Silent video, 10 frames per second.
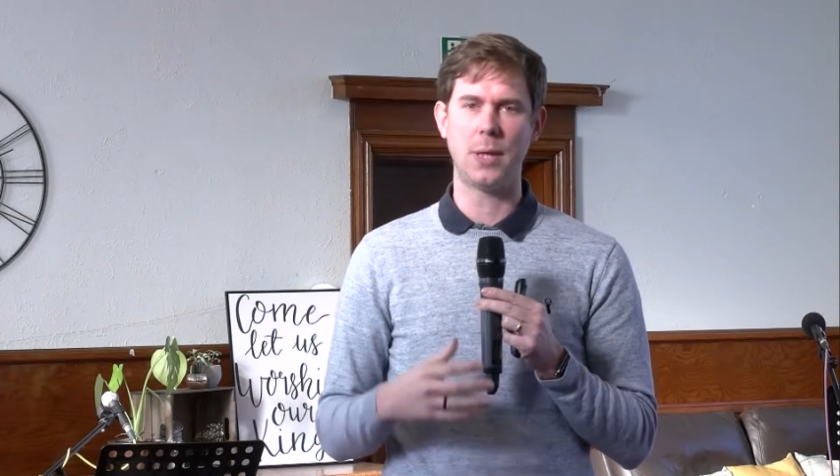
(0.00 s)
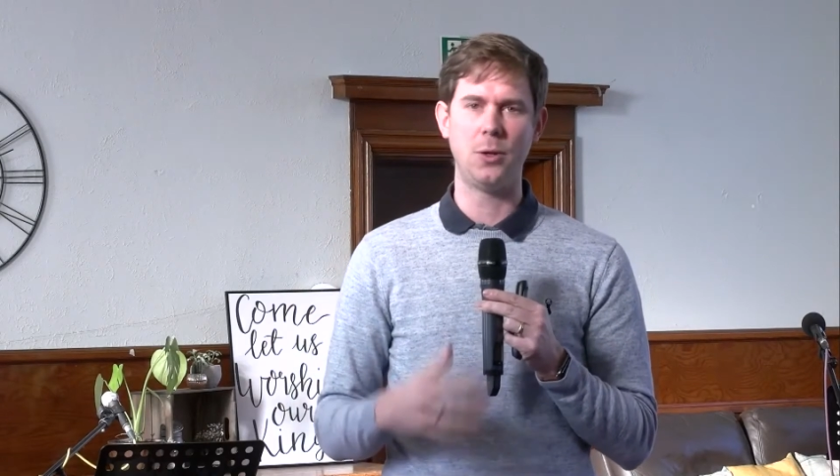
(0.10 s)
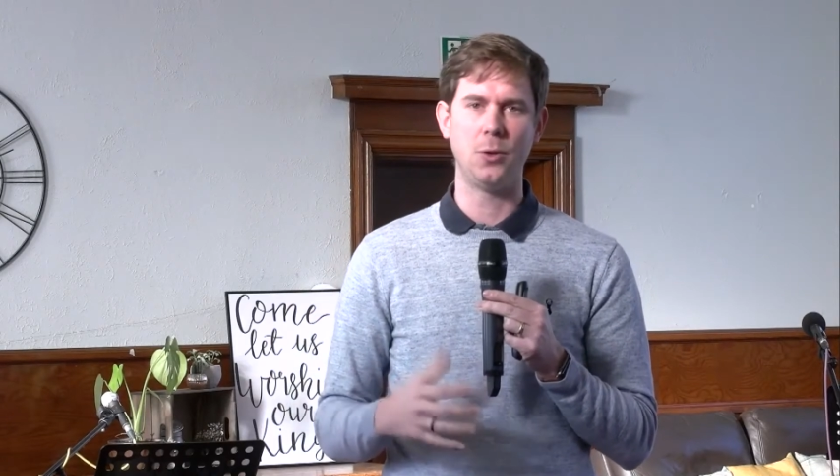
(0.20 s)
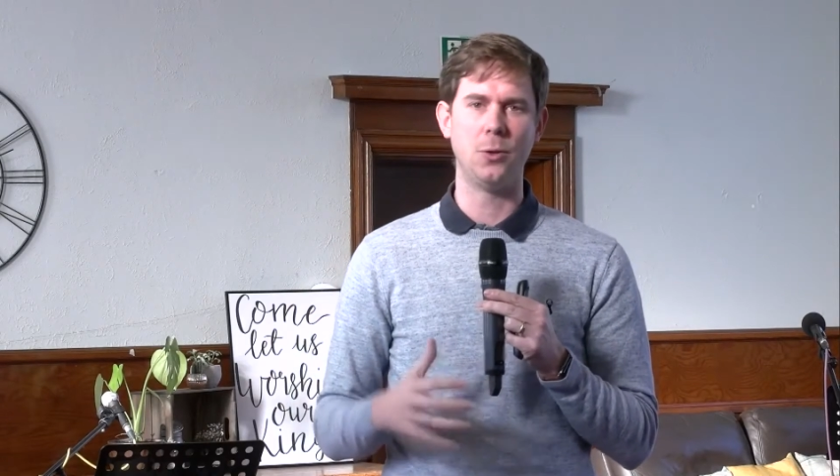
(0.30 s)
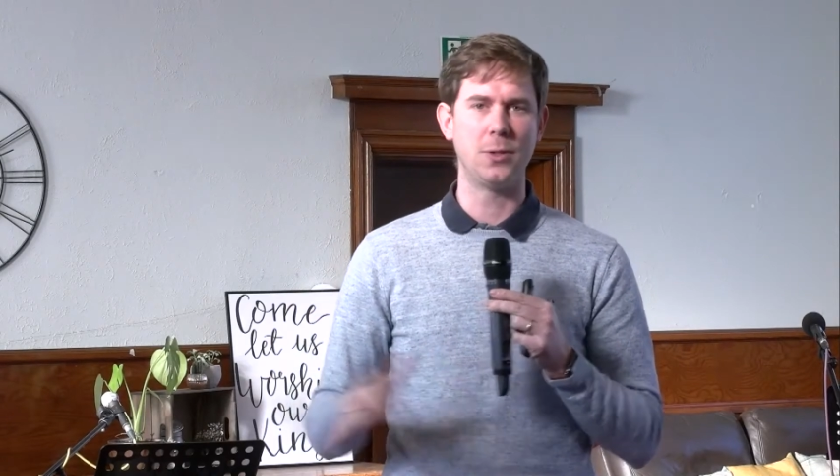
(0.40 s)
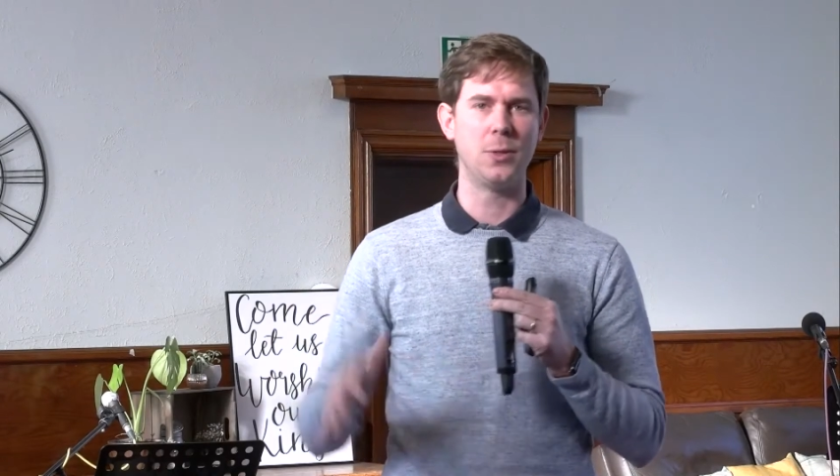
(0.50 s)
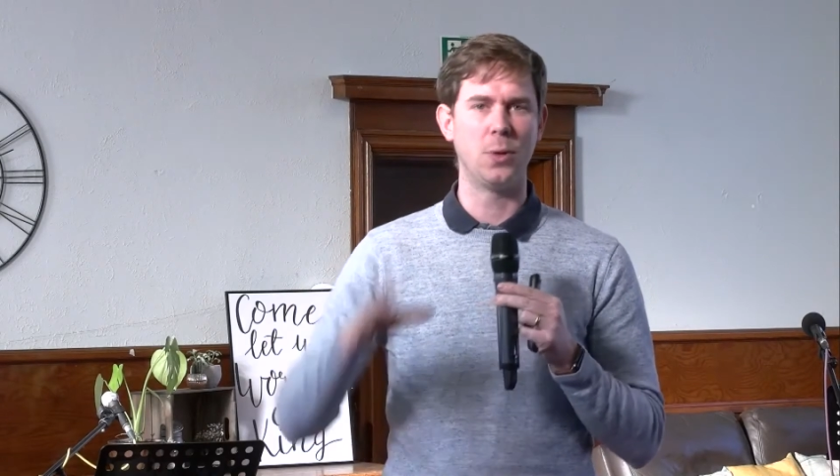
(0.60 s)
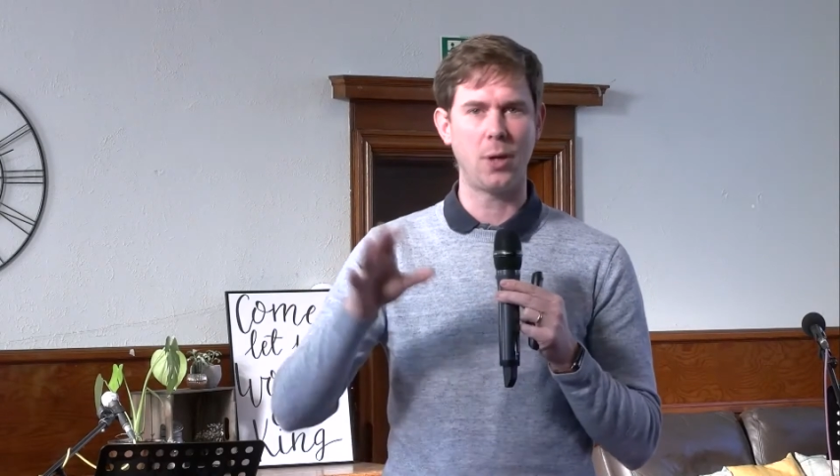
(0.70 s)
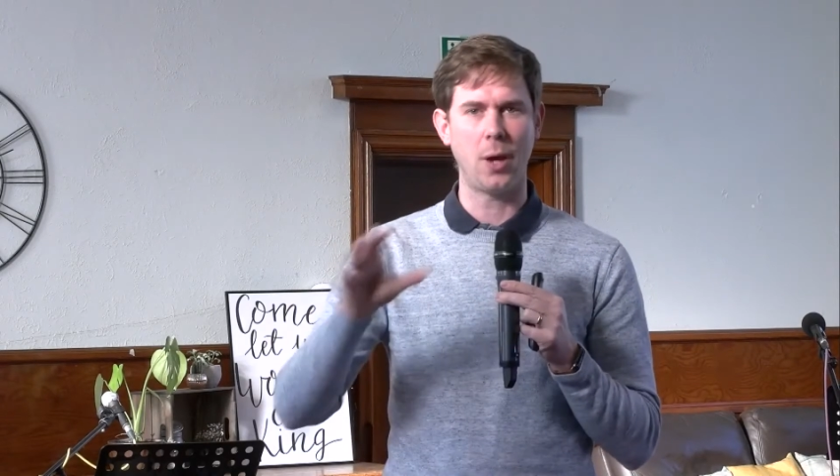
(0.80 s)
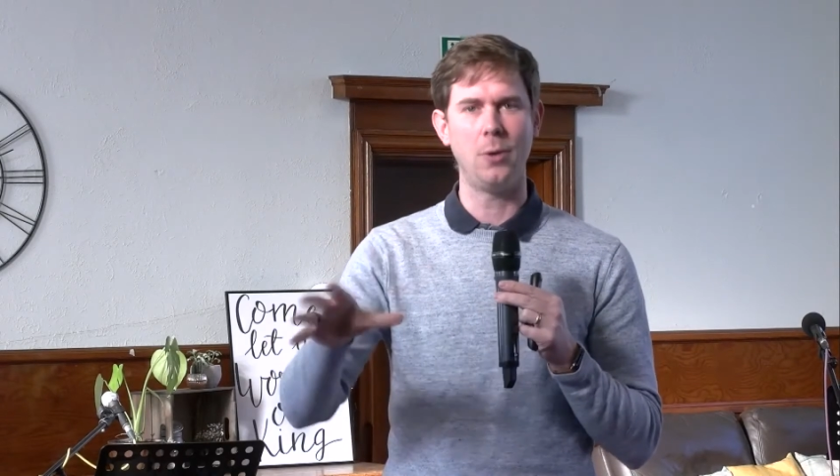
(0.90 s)
her daughters
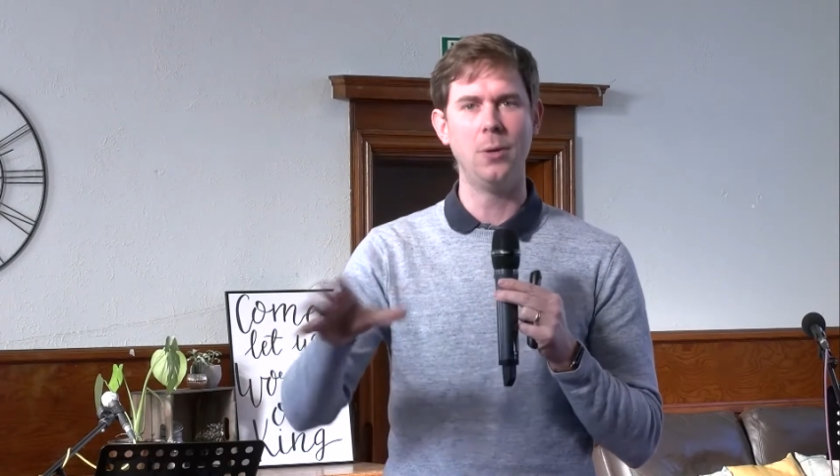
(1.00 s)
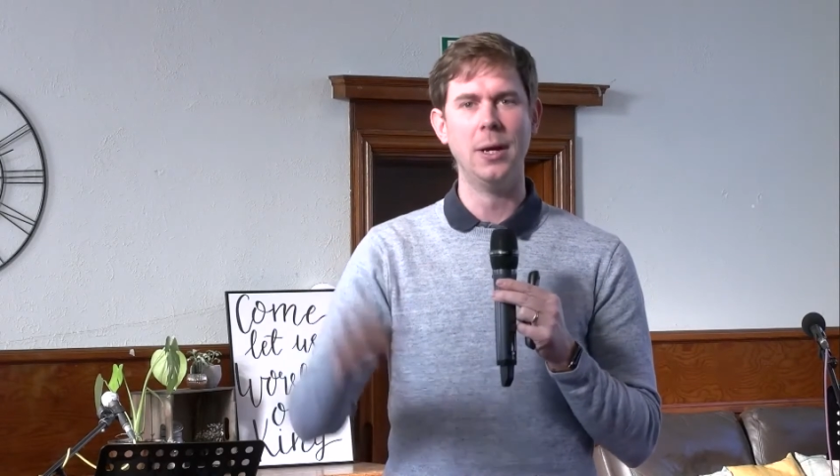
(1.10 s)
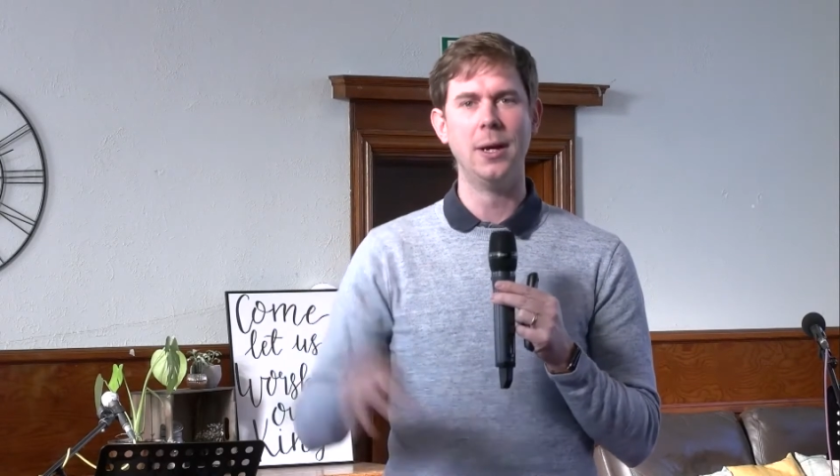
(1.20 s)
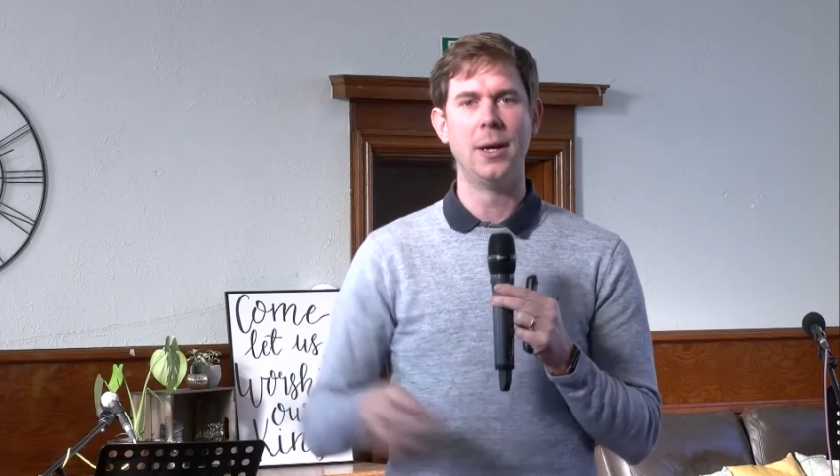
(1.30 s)
would go